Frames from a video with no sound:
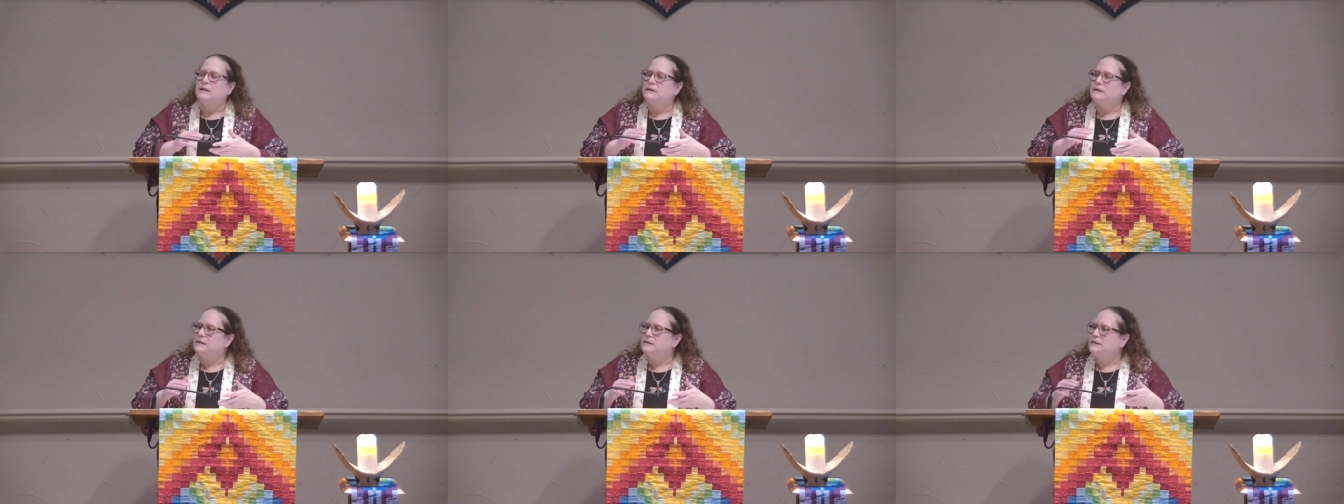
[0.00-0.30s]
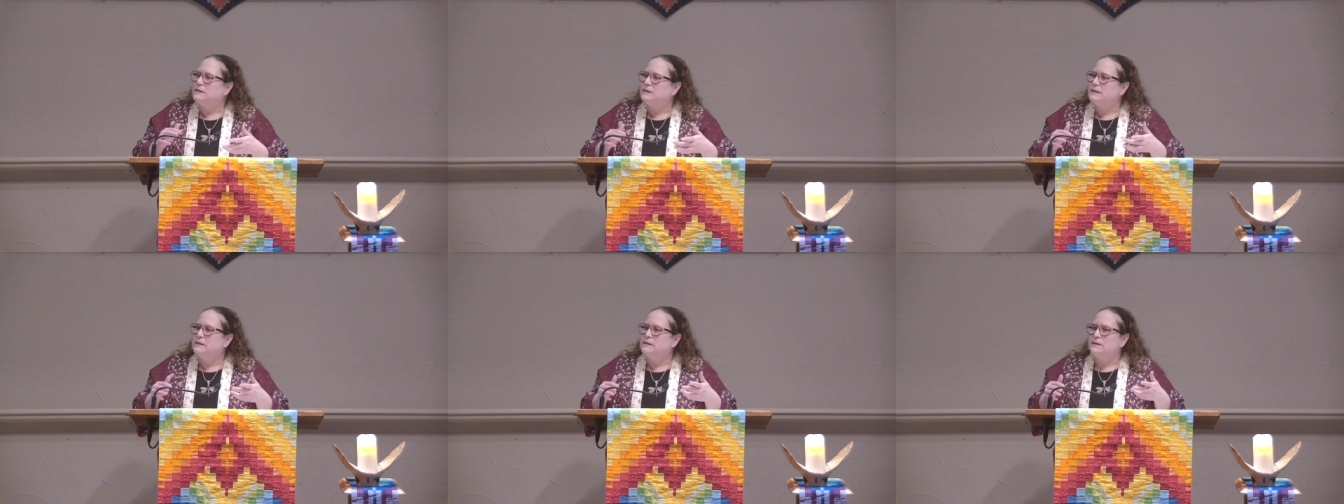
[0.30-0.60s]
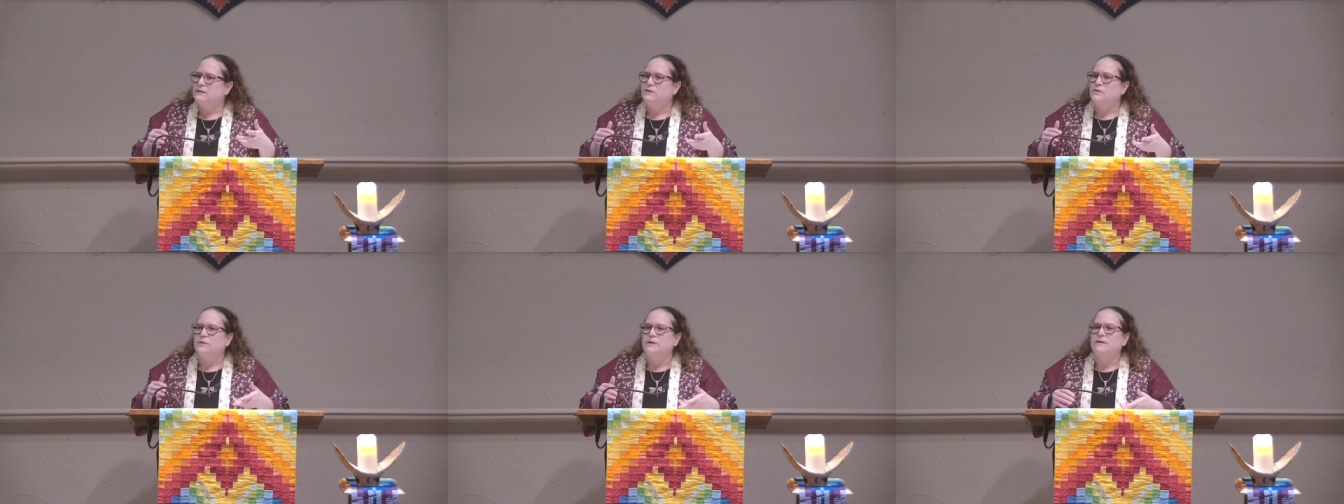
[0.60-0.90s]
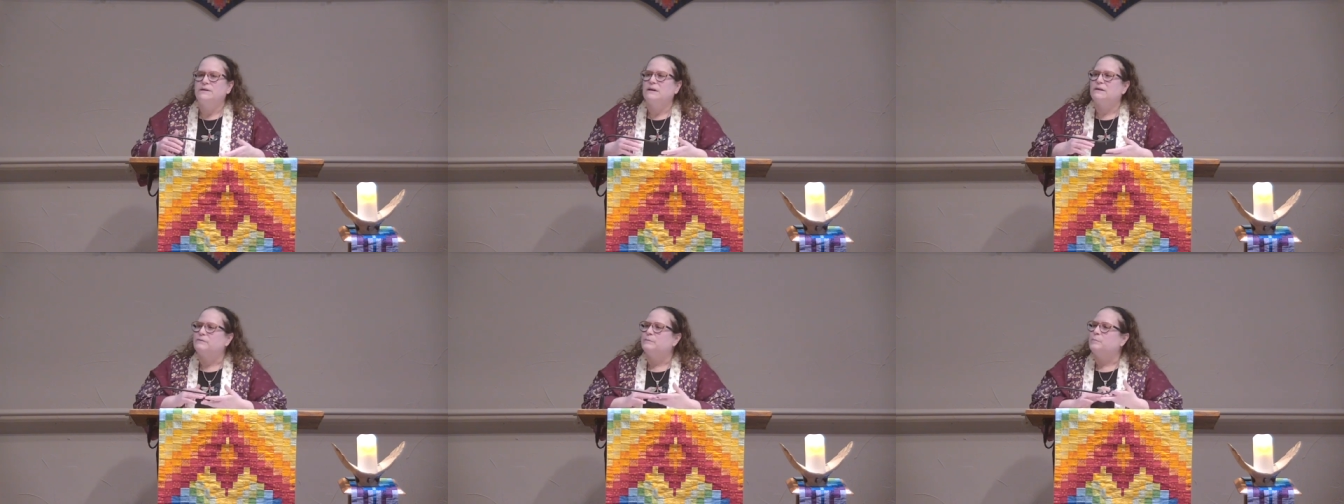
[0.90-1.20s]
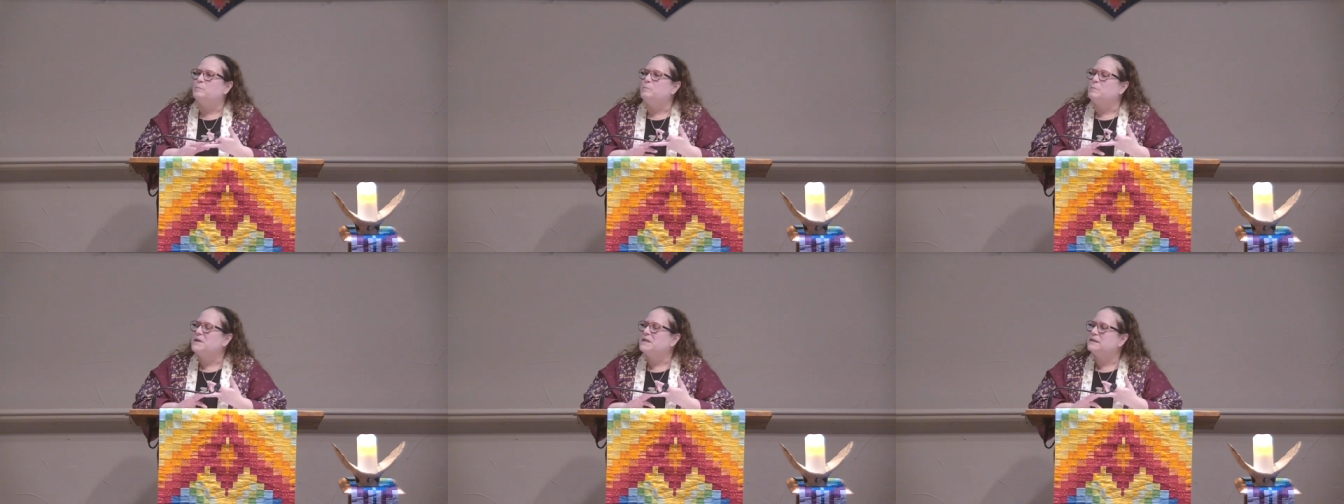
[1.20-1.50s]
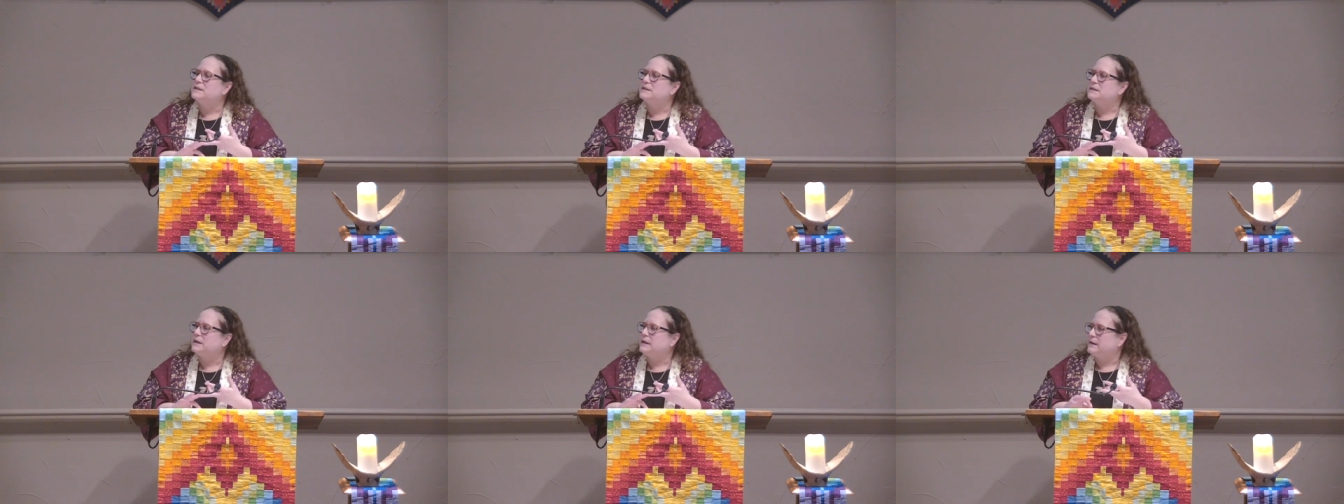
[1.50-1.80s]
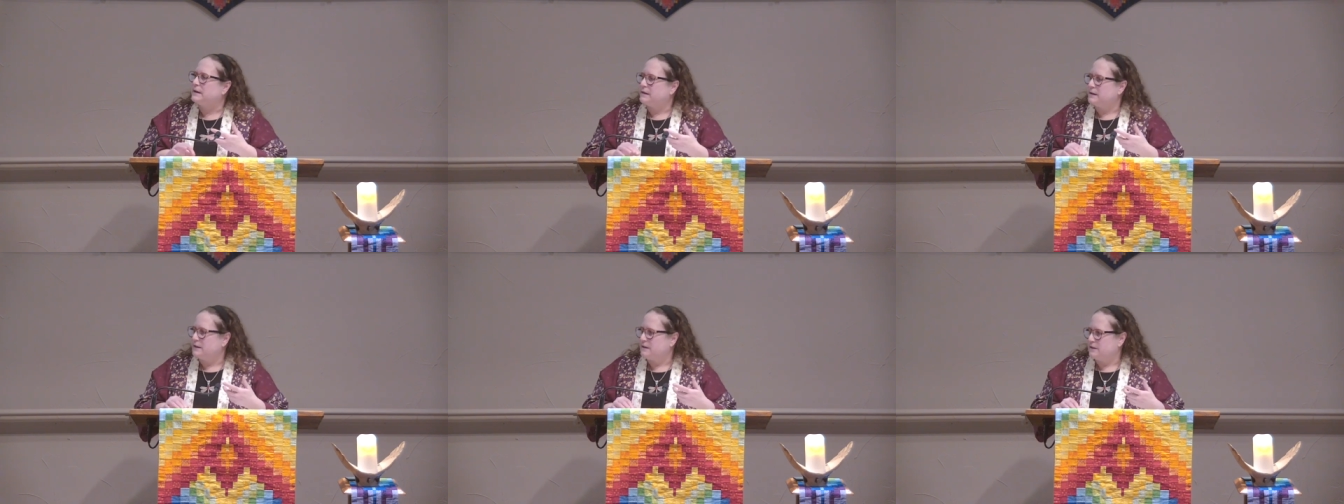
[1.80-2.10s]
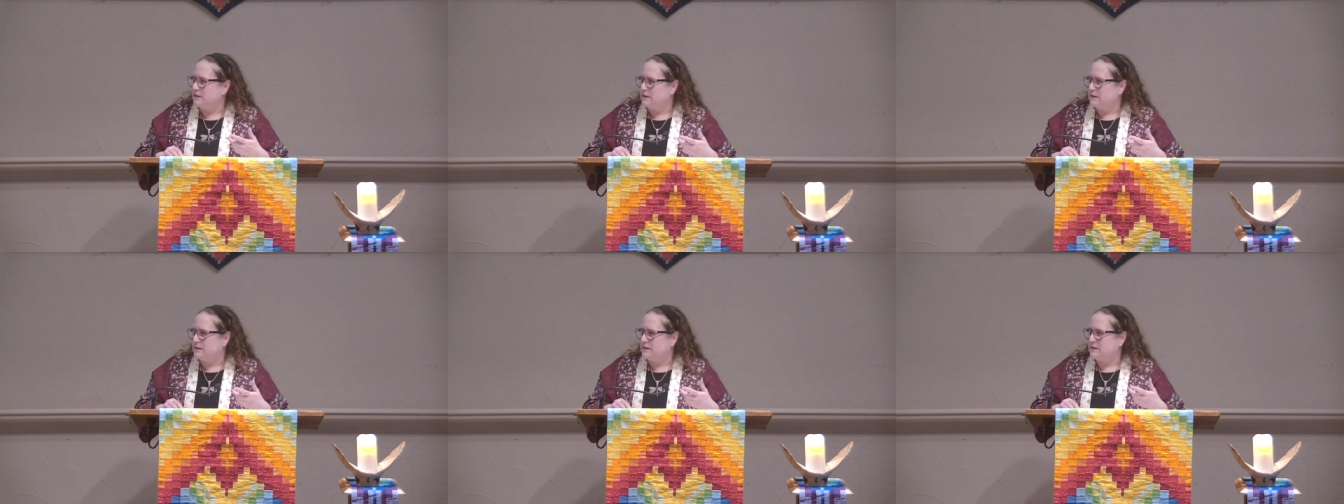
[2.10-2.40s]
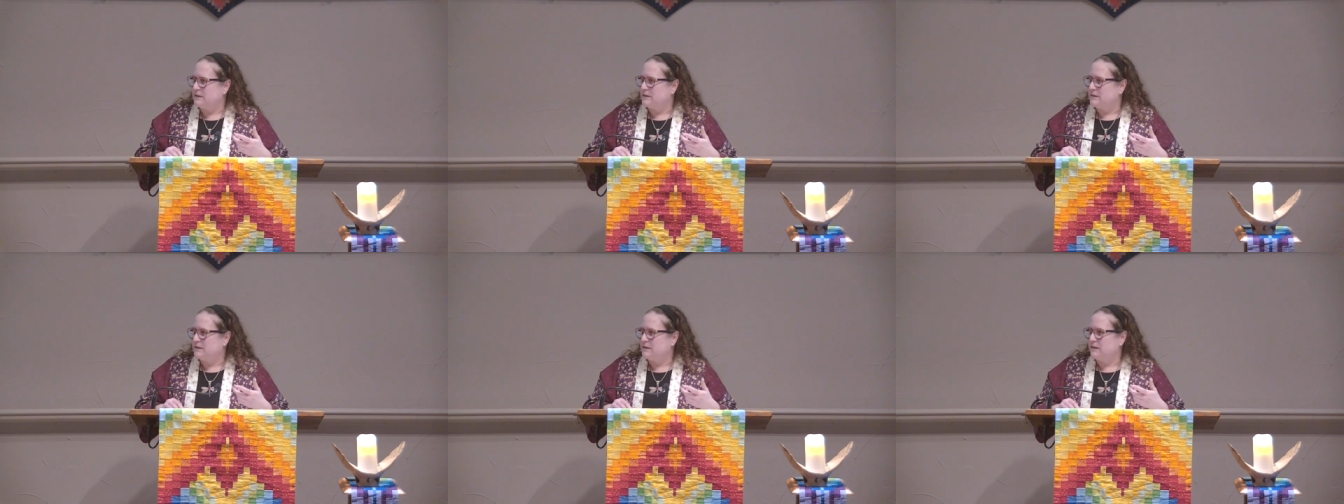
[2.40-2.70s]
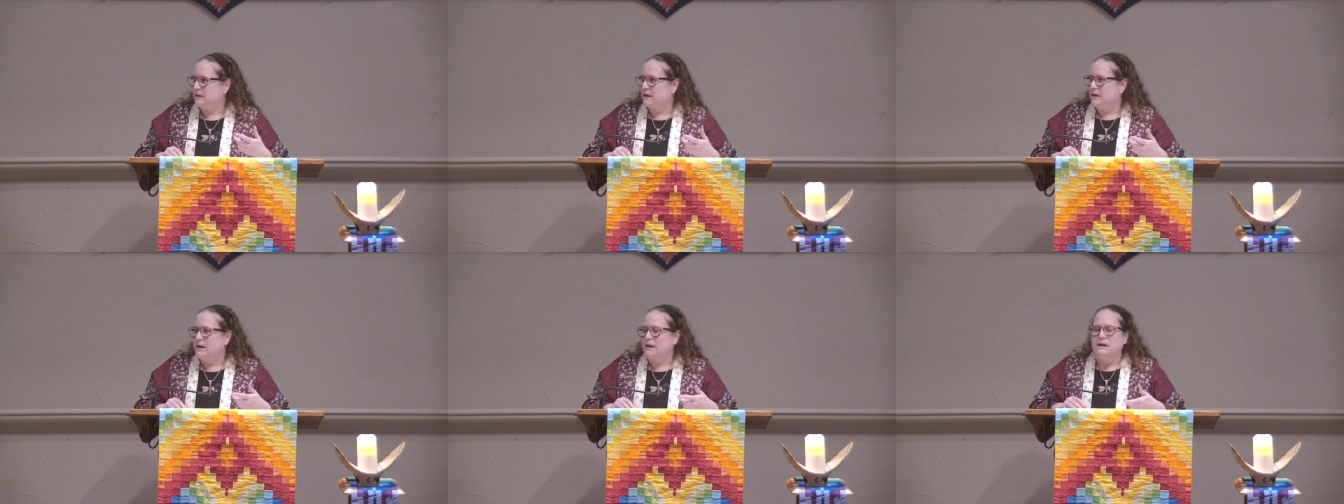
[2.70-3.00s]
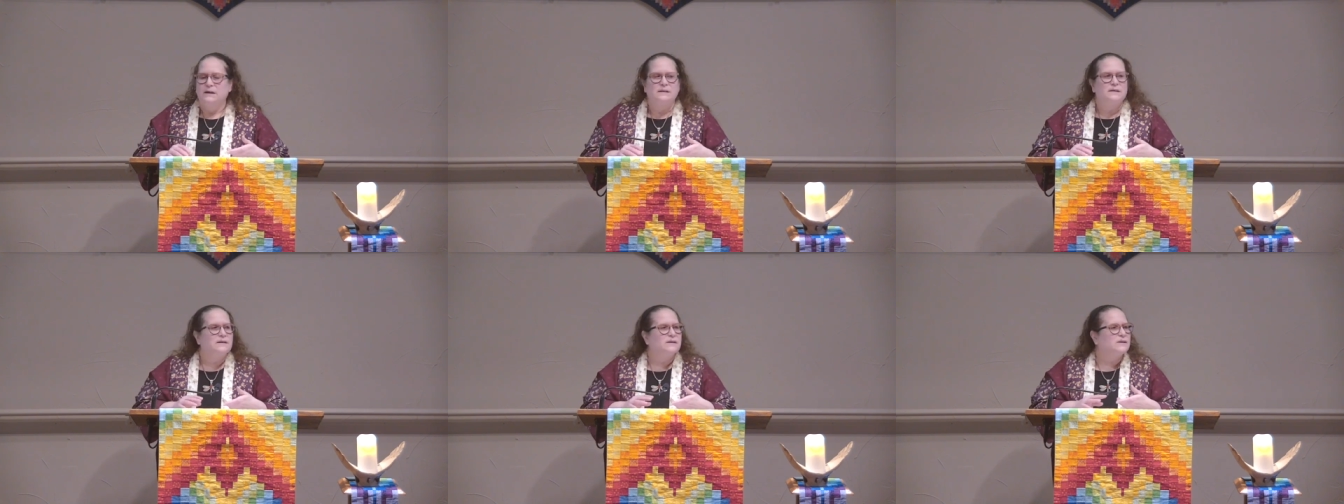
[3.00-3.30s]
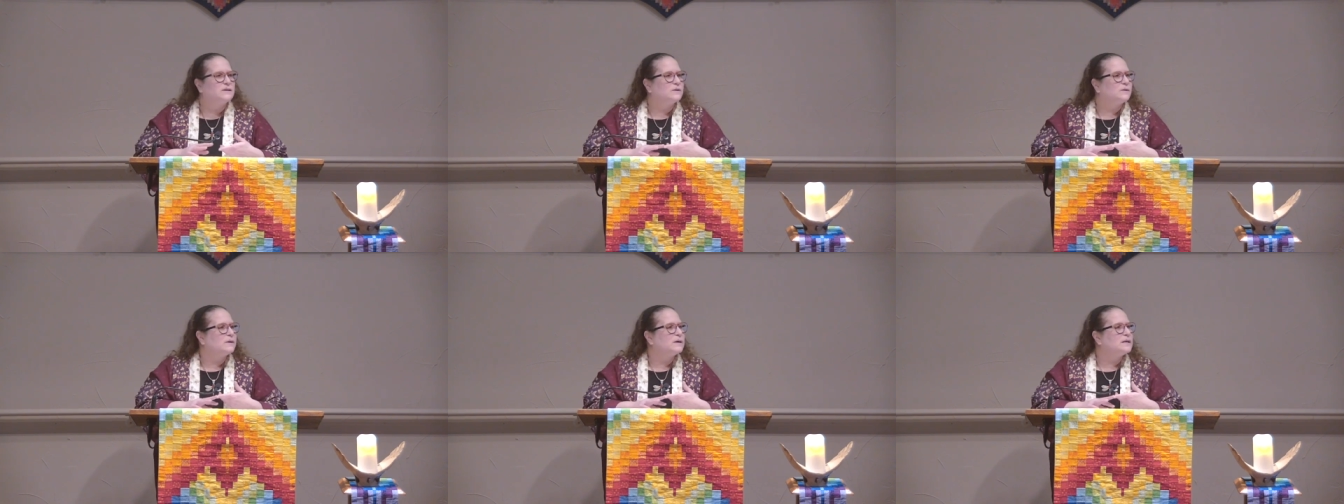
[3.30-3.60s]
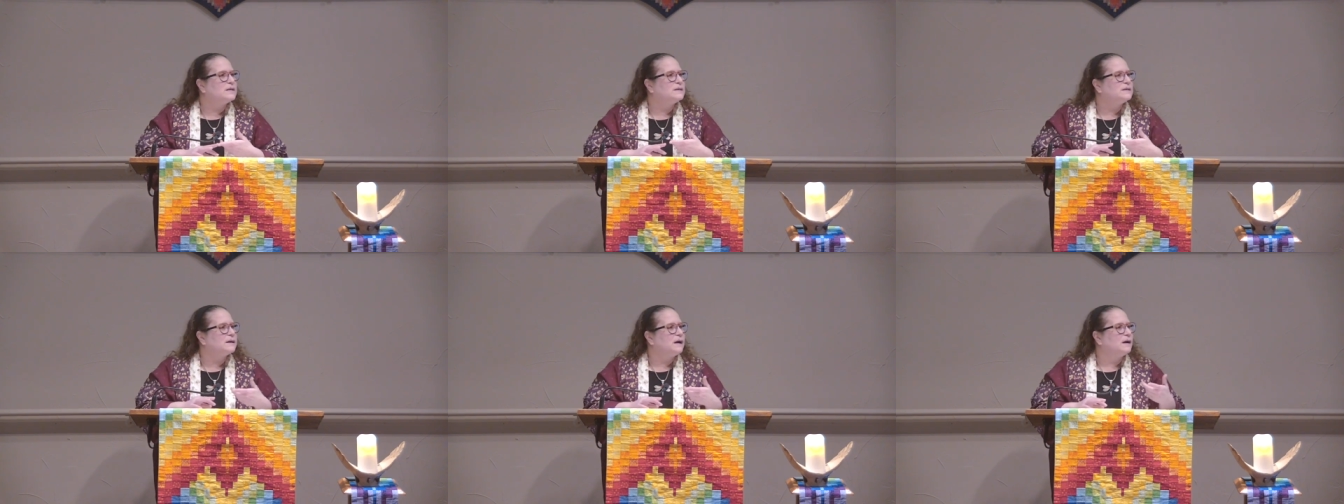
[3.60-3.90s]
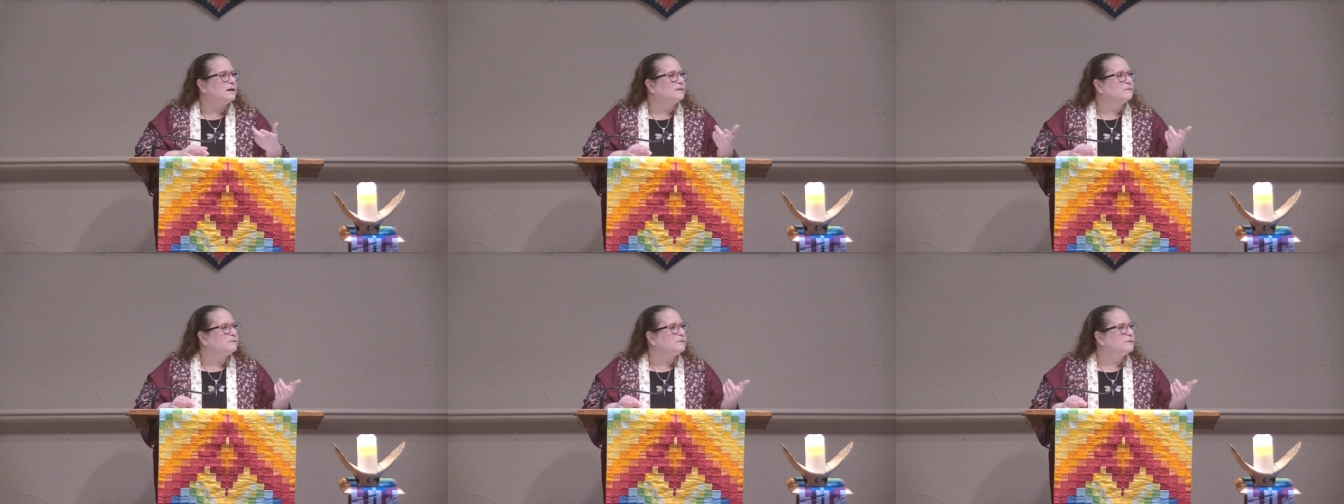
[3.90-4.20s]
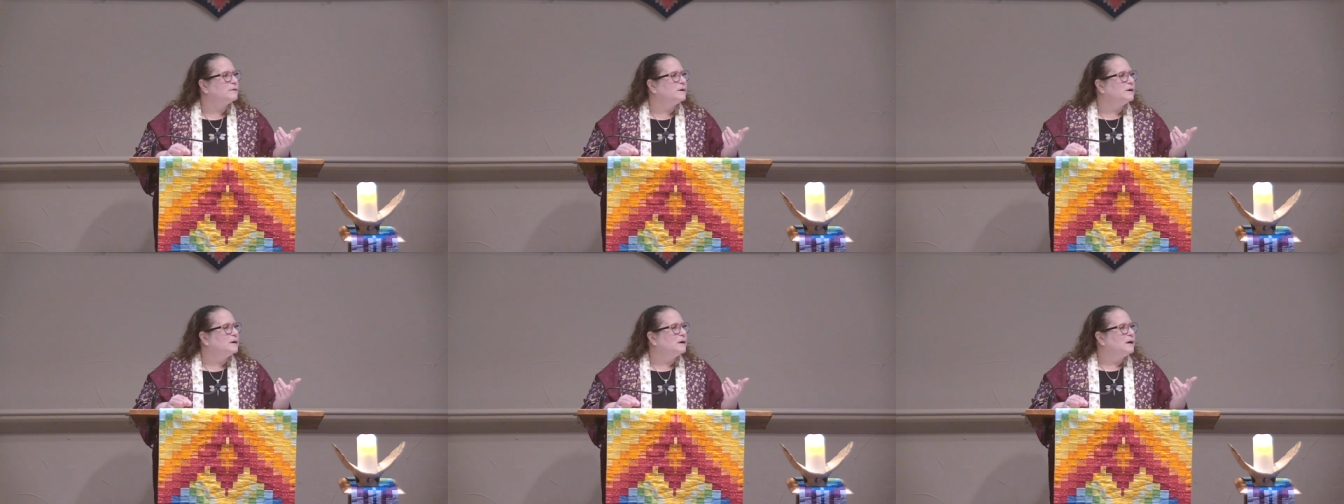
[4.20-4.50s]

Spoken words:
the stories of miscarriages, the stories of